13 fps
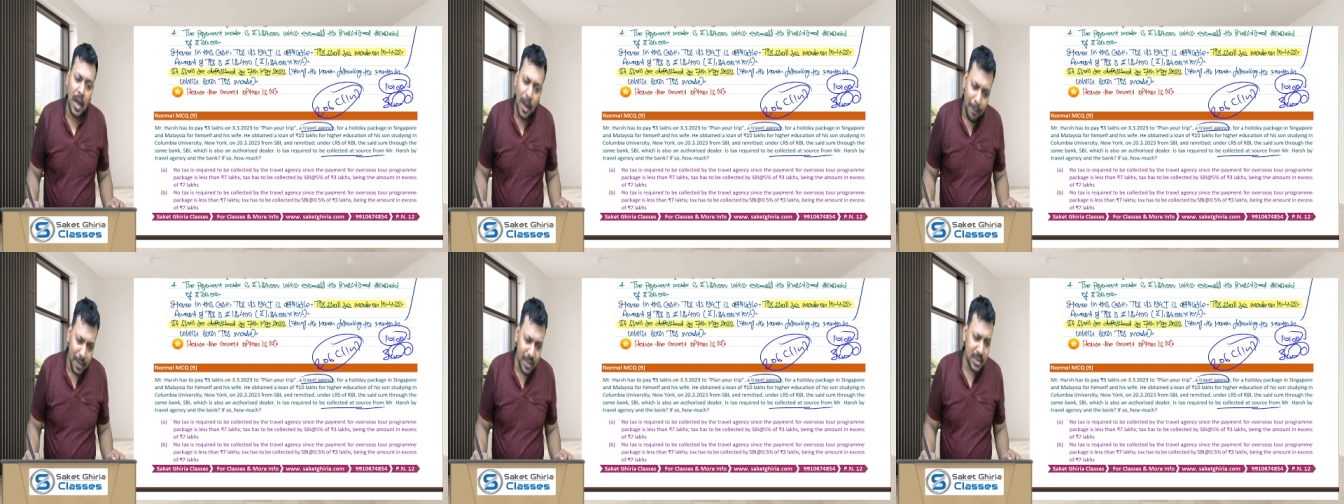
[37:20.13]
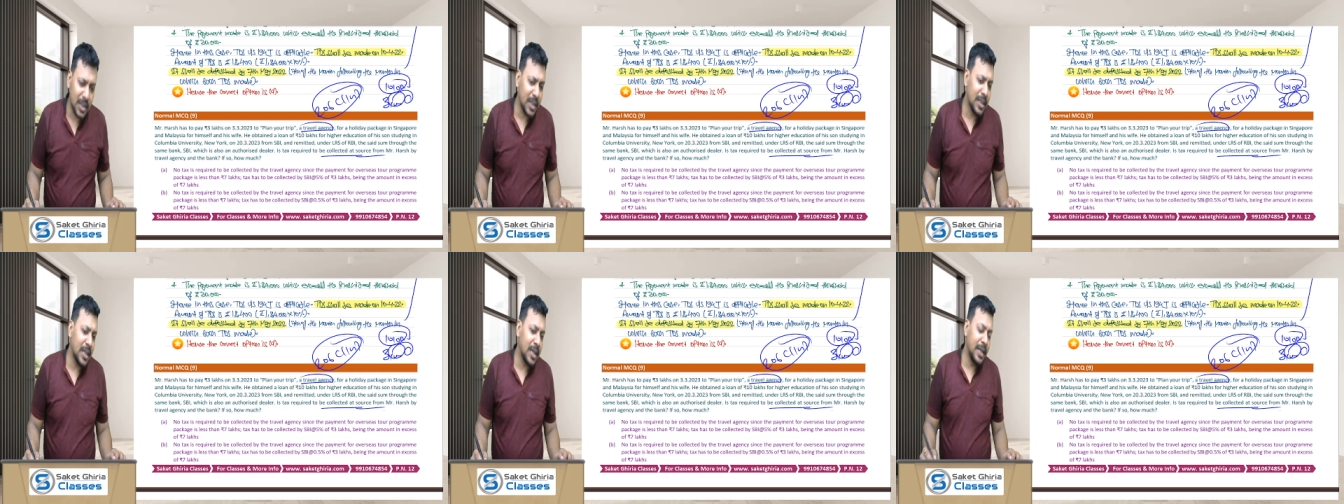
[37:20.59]
But sir,
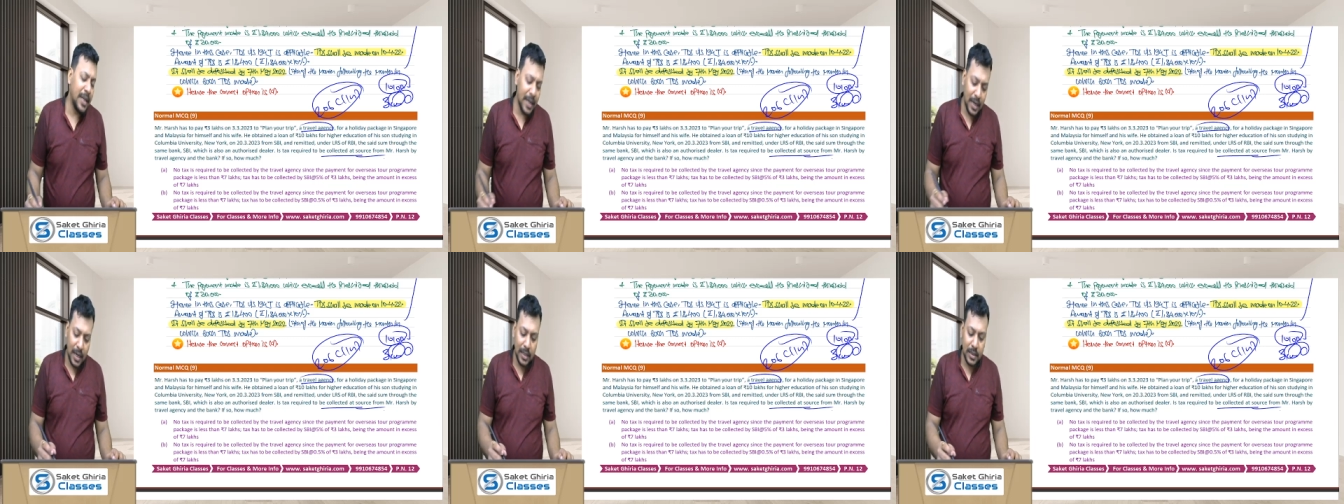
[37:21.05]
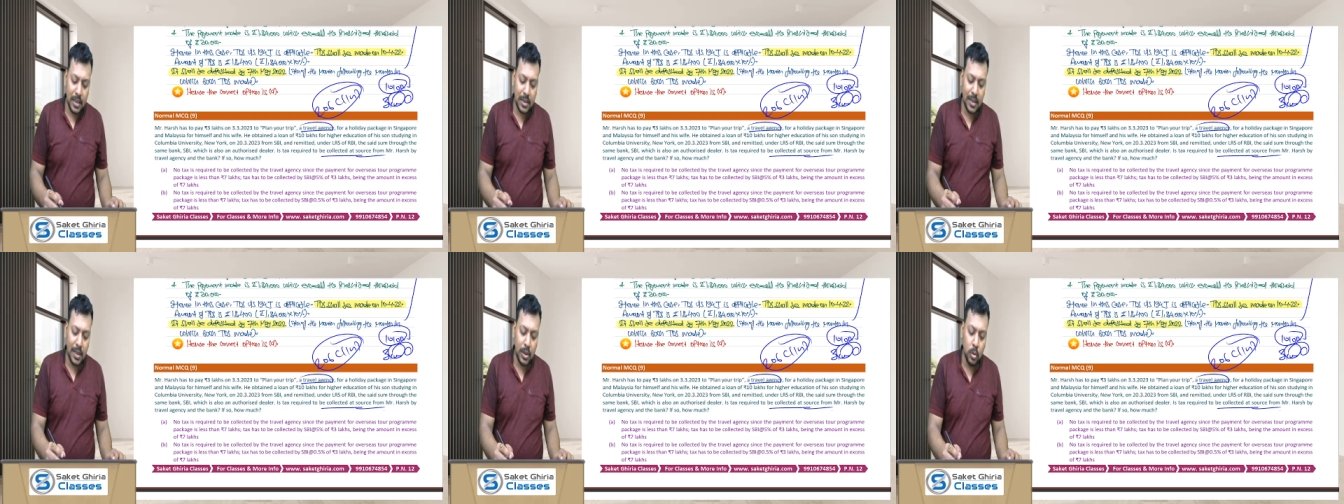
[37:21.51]
in India there is
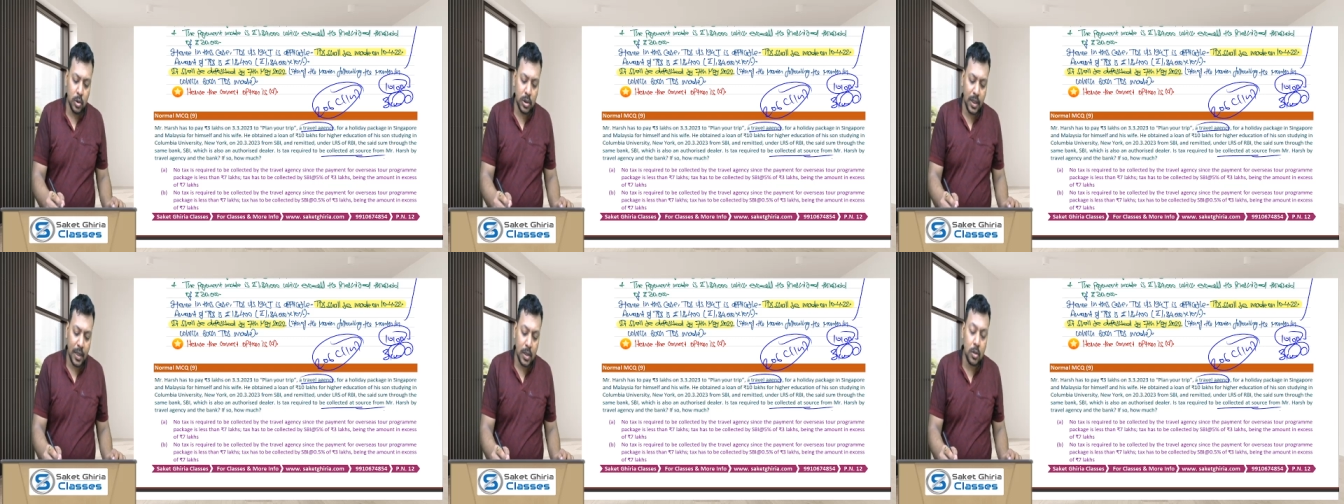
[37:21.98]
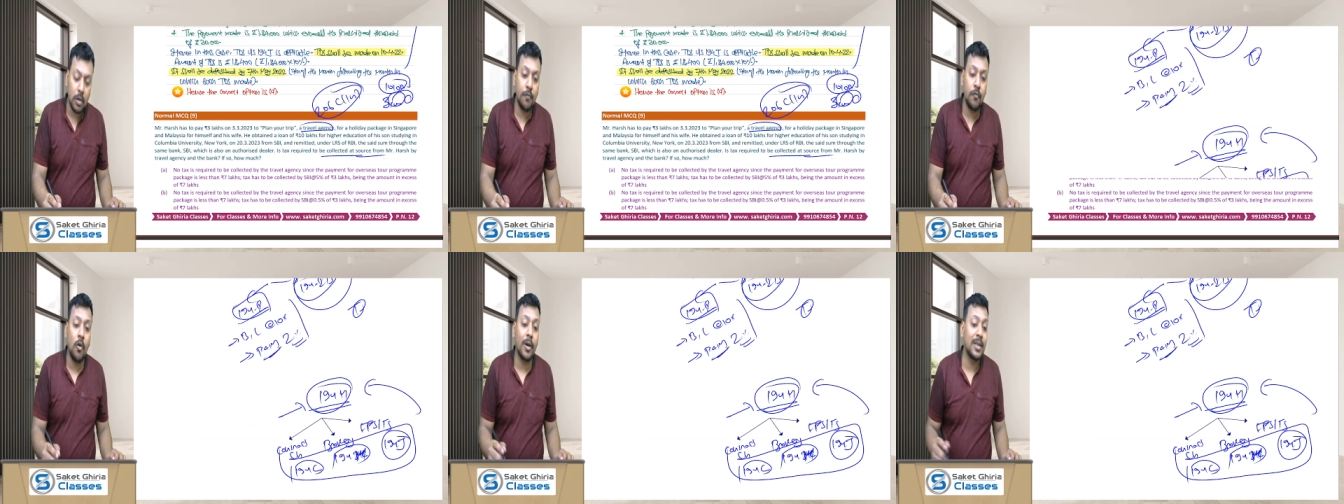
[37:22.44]
a huge craze of
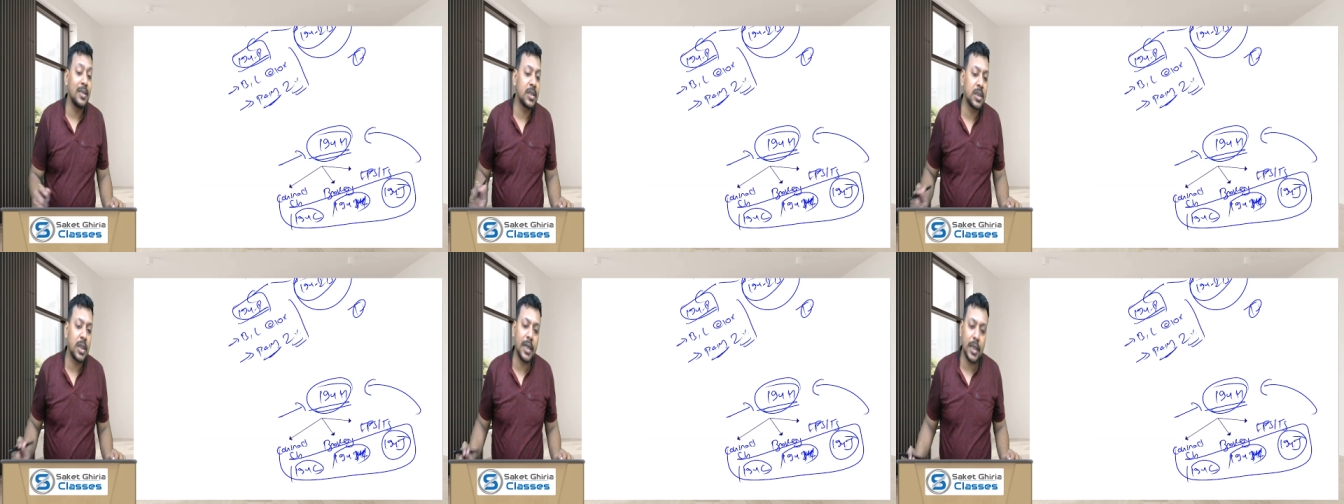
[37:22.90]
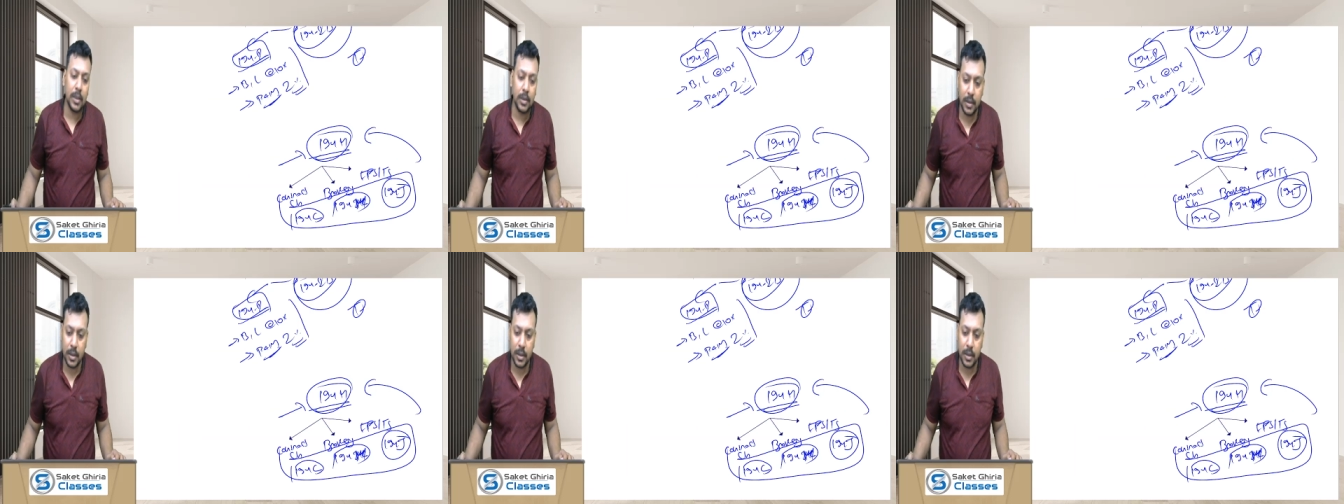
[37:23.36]
foreign study.